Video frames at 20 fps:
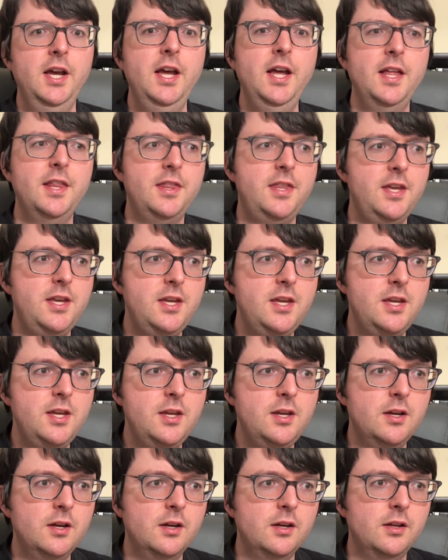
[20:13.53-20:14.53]

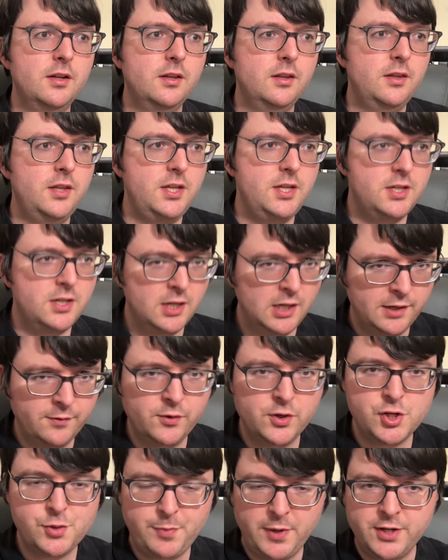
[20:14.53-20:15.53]
The
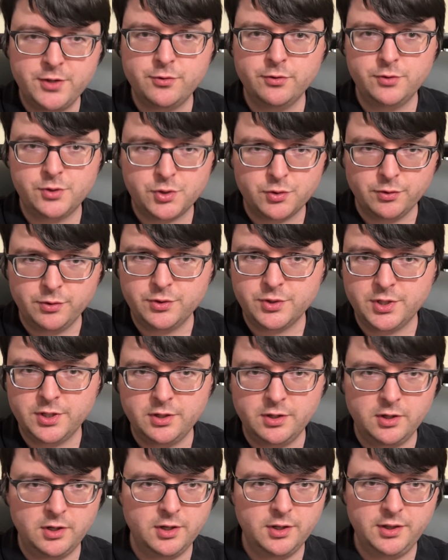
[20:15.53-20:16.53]
covers by Drew
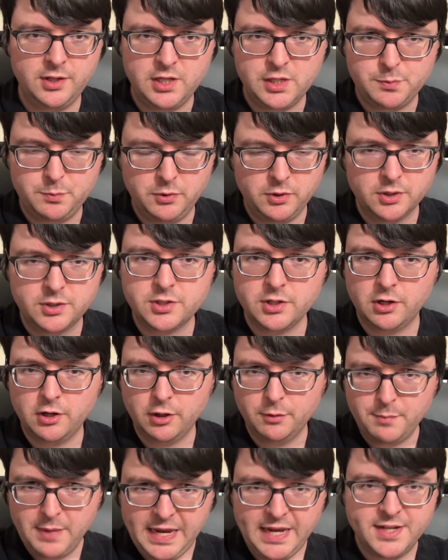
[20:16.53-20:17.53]
Struzan on these books are
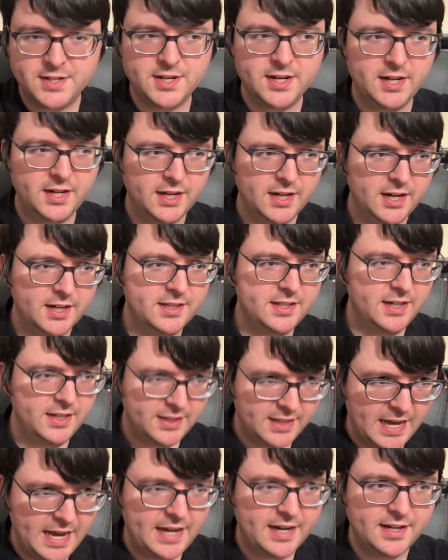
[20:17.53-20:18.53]
amazing, and I think
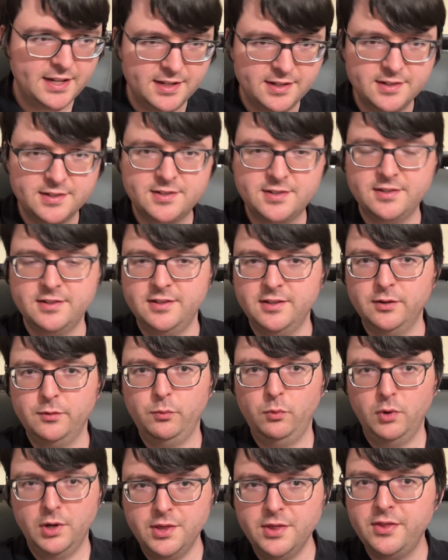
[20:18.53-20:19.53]
that is the
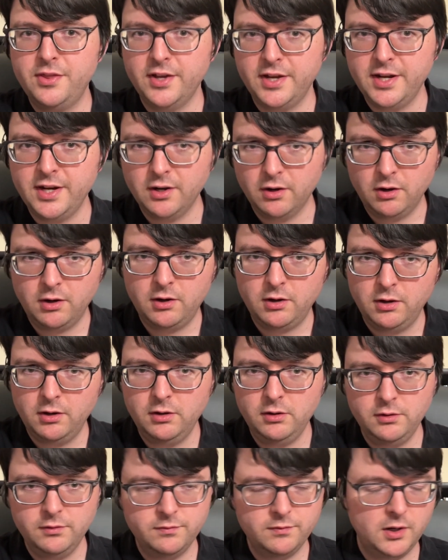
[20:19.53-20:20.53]
one thing
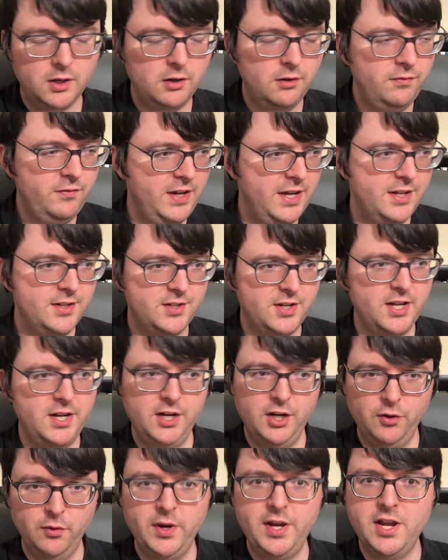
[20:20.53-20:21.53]
all fans can
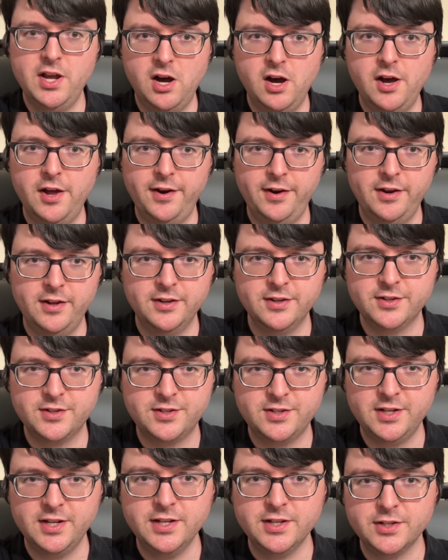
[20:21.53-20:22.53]
agree on
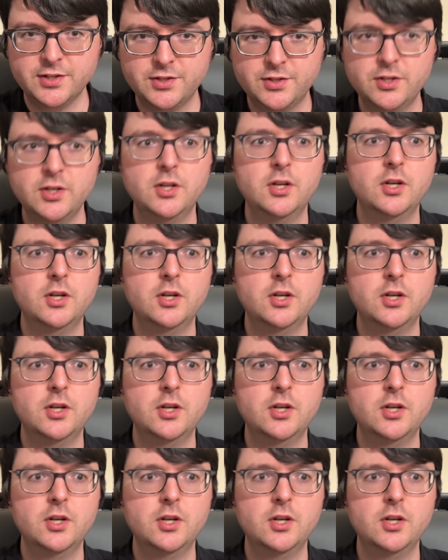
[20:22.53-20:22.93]
is